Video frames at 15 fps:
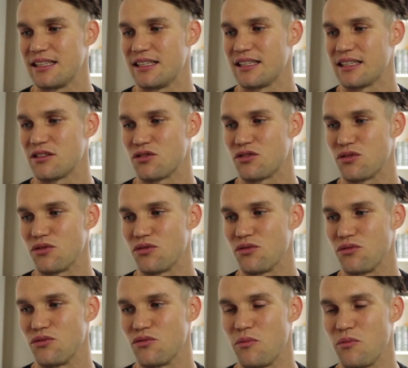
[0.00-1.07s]

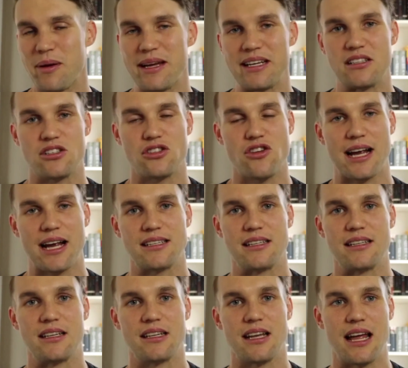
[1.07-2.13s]
to be
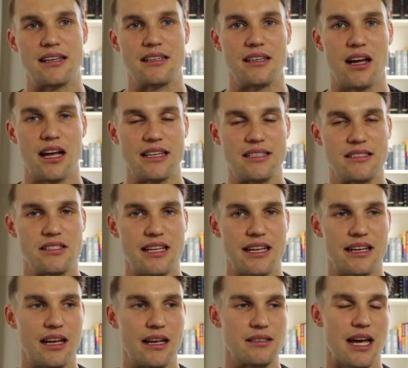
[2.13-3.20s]
distracted. And as you said,
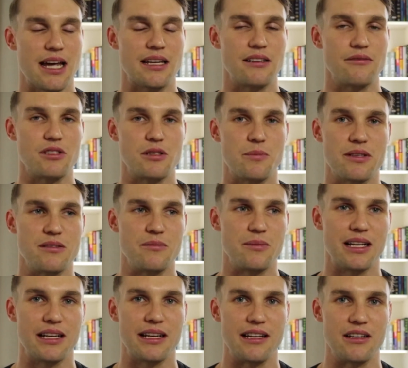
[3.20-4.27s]
taking
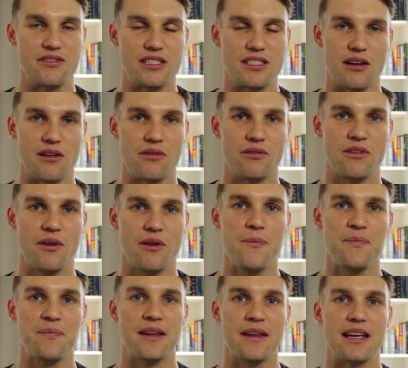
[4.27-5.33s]
responsibility of yourself
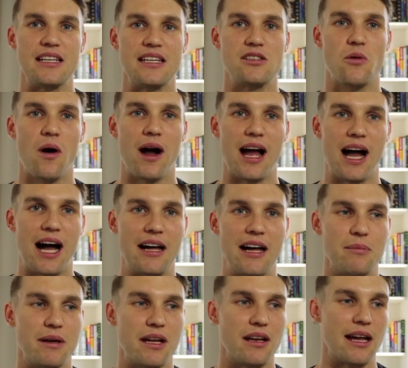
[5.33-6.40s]
is quite hard.
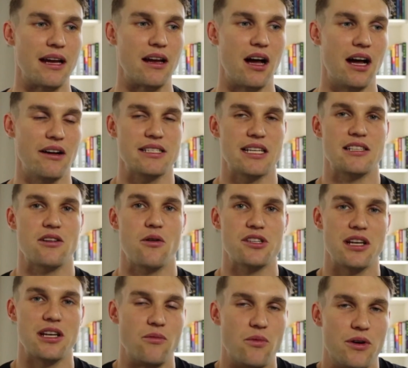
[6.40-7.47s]
But I always ask the question,
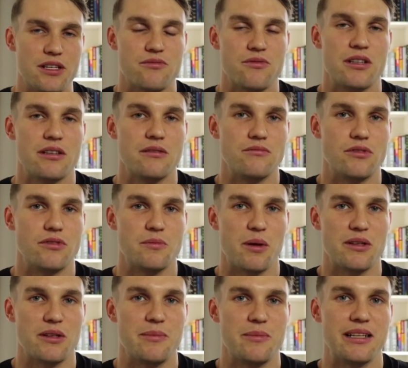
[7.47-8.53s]
what does
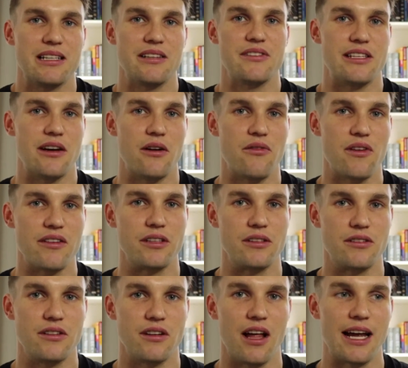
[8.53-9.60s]
responsibility of yourself even
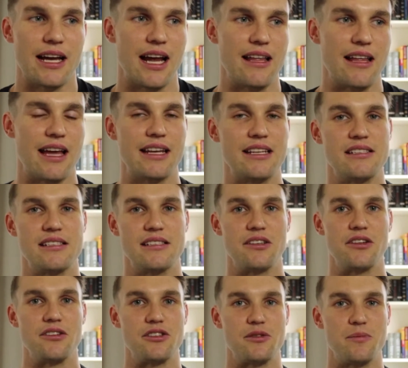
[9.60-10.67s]
look like? And that is,
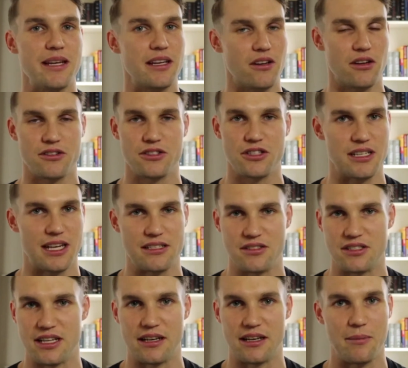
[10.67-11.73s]
just being conscious, as you
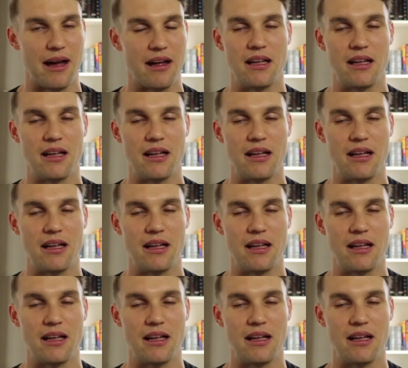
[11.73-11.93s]
said, about